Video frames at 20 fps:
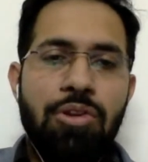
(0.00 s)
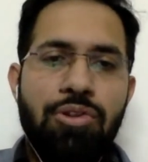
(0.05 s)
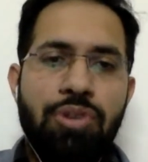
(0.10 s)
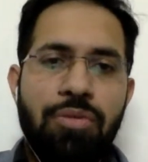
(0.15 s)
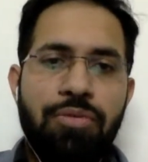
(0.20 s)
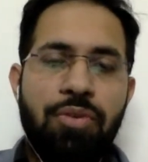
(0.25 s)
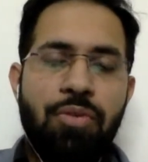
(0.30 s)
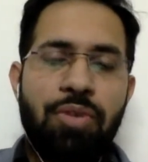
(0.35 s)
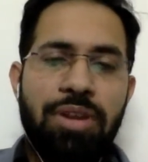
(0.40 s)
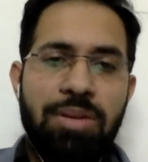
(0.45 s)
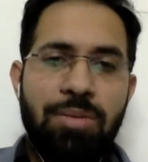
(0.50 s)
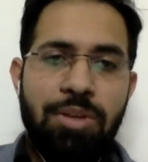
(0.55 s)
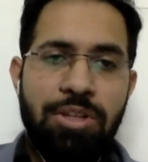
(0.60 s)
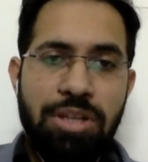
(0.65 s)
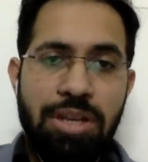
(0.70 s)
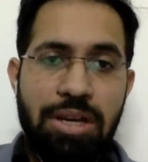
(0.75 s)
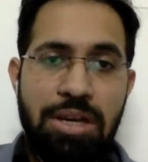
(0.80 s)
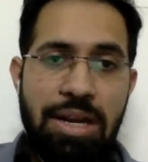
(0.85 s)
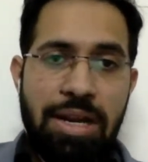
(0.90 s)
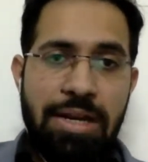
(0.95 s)
So if you're very
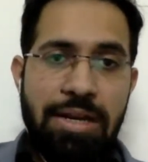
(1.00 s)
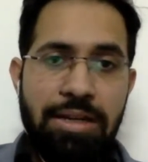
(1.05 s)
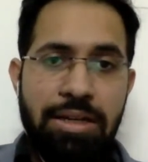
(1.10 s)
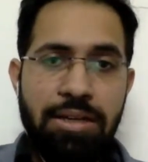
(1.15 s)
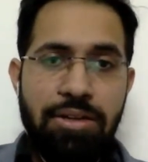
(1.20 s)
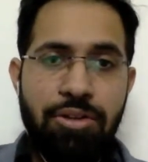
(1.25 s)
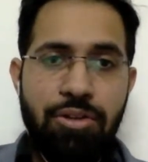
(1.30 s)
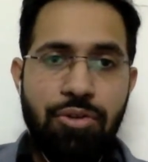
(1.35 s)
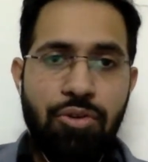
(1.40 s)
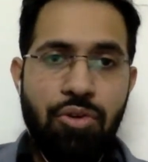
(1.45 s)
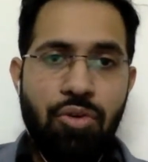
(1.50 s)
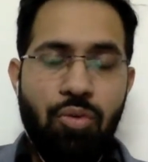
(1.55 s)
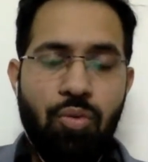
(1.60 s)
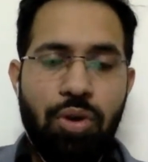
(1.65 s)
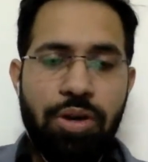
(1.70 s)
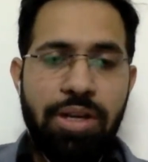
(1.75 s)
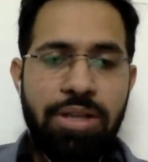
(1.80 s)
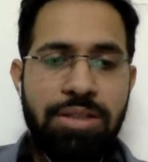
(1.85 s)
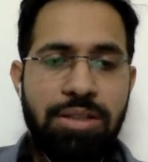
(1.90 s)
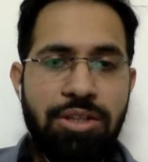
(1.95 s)
much inclined in neuro,
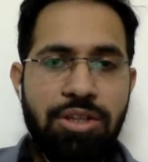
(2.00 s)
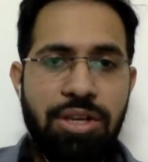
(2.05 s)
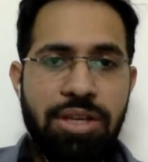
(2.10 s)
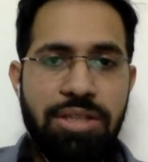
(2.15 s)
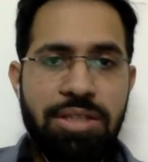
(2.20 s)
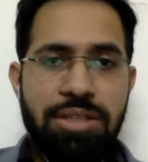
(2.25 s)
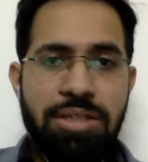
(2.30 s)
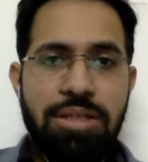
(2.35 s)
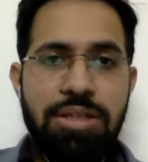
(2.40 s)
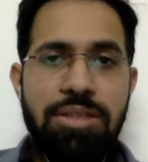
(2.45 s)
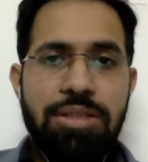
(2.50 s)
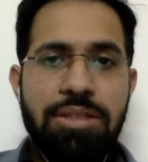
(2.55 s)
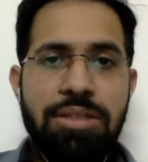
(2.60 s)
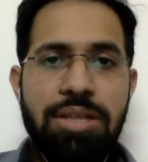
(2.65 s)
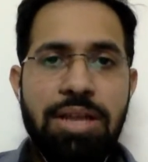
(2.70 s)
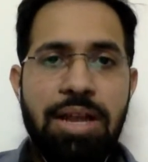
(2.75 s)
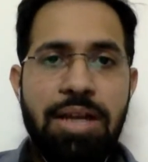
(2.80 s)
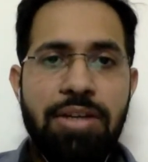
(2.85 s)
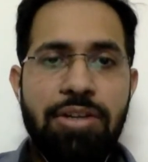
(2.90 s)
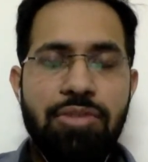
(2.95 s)
what I suggest is
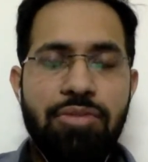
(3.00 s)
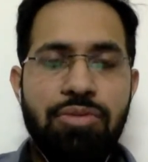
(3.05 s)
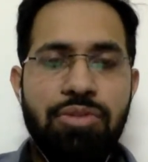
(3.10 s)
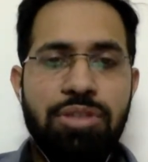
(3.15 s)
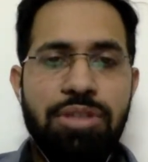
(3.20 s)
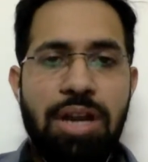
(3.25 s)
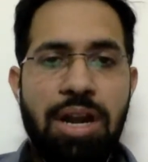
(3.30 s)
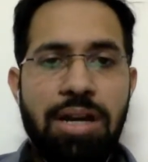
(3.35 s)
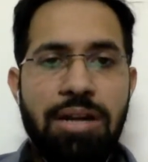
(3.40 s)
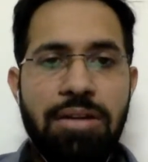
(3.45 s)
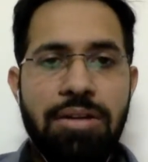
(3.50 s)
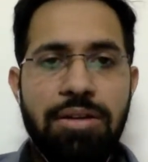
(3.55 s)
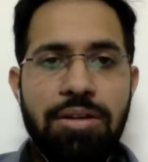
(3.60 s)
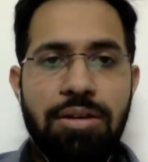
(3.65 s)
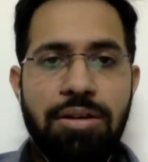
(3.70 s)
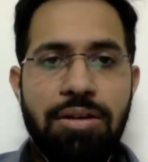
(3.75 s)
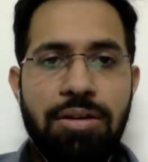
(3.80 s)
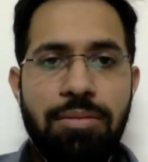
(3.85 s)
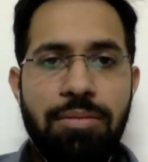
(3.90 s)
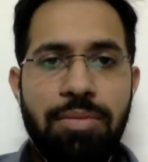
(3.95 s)
that you start
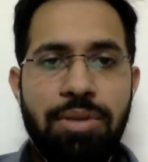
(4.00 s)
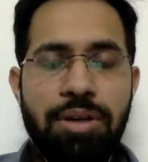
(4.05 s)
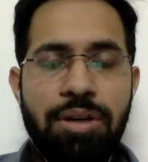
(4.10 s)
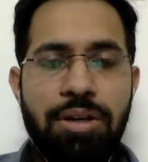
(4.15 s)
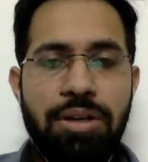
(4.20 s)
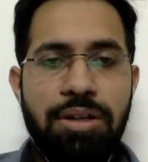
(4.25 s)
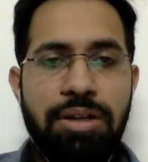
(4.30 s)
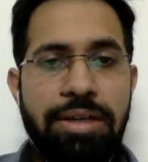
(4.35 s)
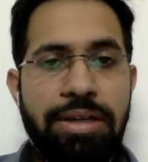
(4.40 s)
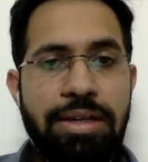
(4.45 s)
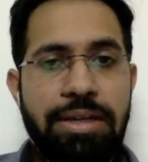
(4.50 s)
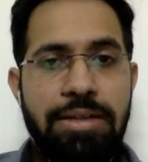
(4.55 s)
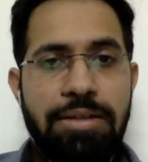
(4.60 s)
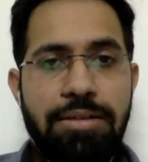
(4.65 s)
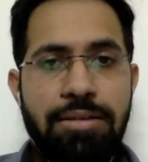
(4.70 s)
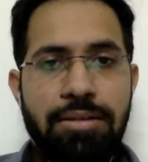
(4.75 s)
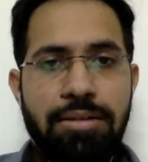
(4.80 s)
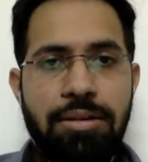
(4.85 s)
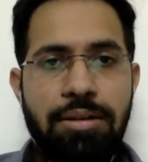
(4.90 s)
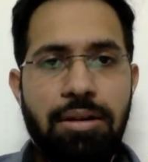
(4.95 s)

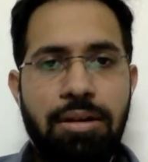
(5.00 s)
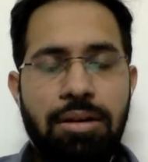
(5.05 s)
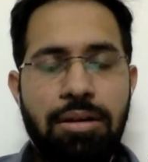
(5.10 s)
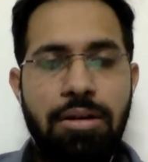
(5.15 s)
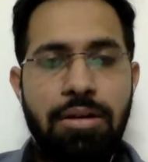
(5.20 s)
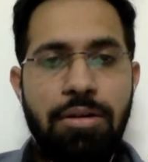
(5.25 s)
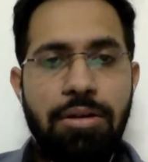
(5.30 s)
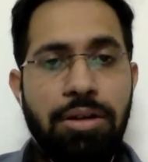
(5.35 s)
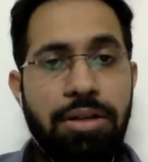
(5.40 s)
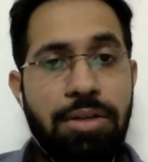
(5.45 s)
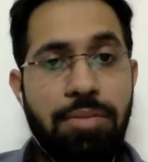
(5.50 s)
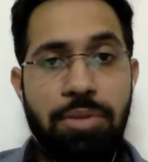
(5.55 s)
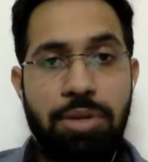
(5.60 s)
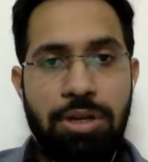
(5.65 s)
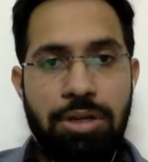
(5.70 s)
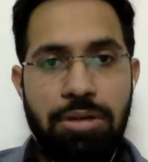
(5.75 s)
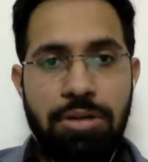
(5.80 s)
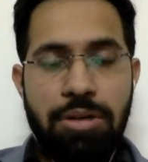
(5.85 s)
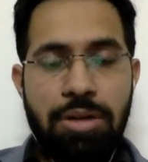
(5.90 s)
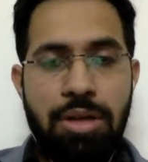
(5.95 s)
reading
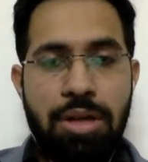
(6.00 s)
Greenberg.